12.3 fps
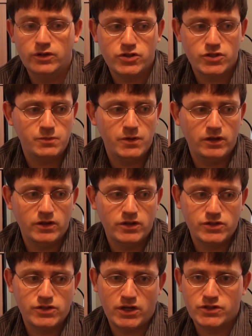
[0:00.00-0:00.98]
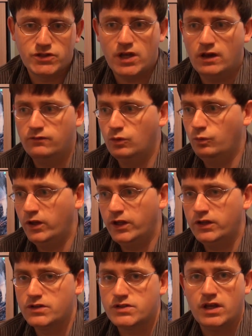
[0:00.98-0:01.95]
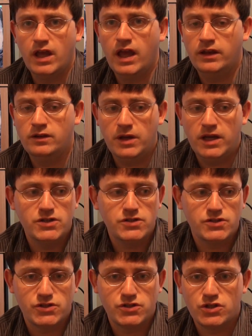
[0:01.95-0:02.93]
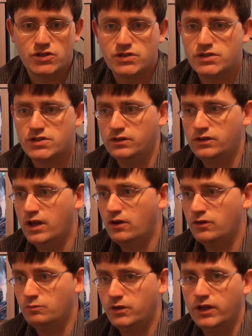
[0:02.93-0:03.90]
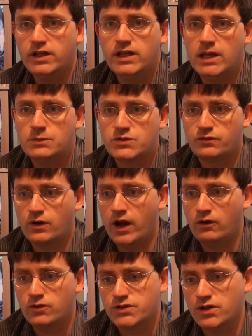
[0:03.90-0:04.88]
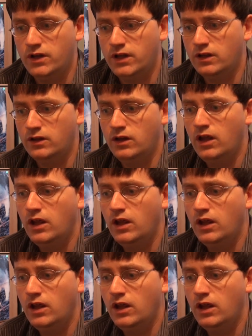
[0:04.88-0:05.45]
just because I just have the willingness and the patience just to sit down and play games for hours on end.